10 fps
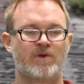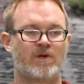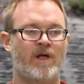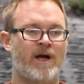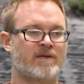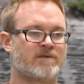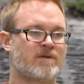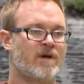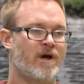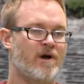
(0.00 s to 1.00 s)
the class
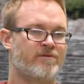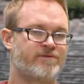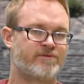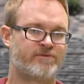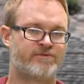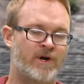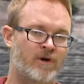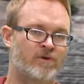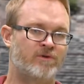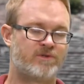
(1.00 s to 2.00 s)
of
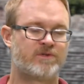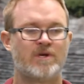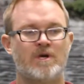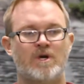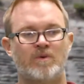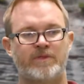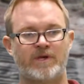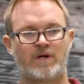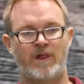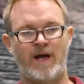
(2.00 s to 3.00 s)
phones with the
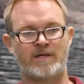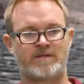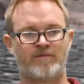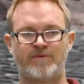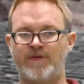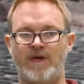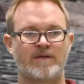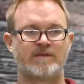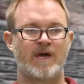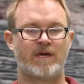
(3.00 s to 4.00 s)
class of
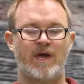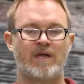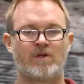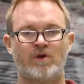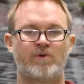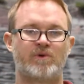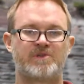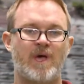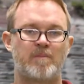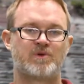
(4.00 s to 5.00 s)
things that get good
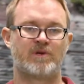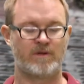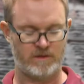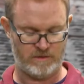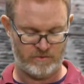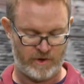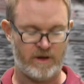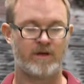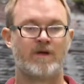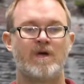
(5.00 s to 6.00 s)
reception,
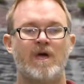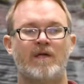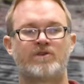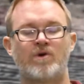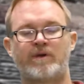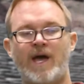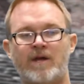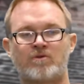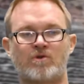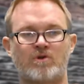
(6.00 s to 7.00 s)
right? And so a
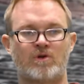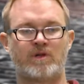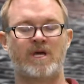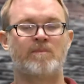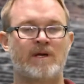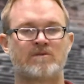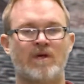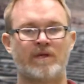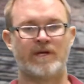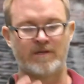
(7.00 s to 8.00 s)
categorical claim, that's
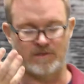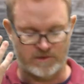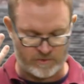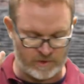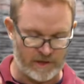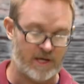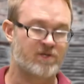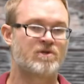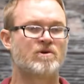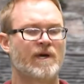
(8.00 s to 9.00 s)
all it does, is it relates
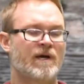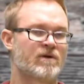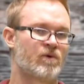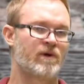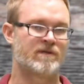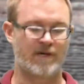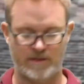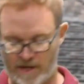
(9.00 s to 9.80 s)
two categories like